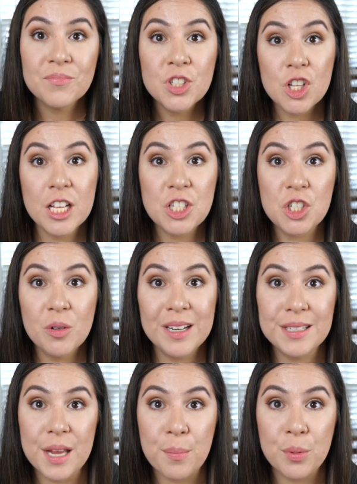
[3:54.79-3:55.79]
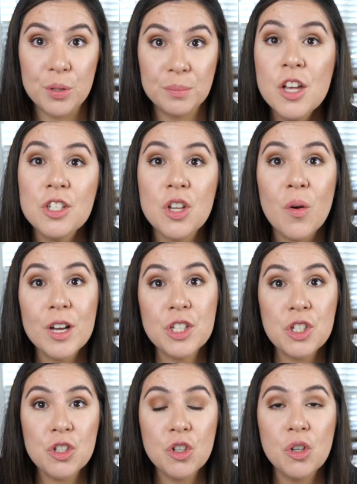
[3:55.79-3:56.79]
So let's do an example. So
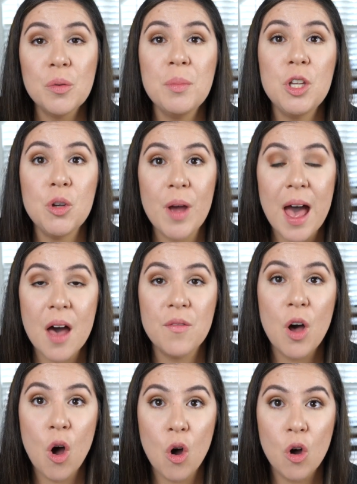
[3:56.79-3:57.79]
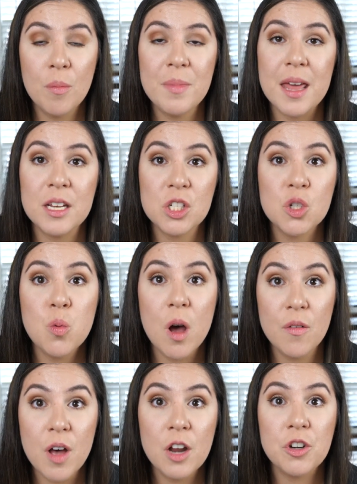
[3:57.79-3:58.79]
assume you have a home that is
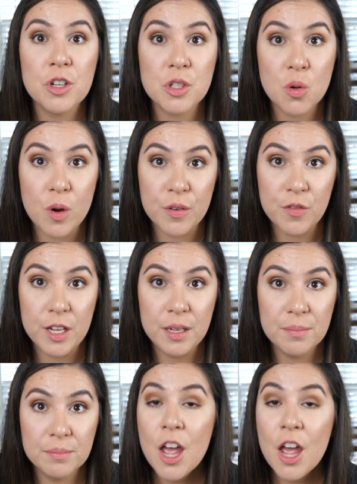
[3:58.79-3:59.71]
1,200 square feet.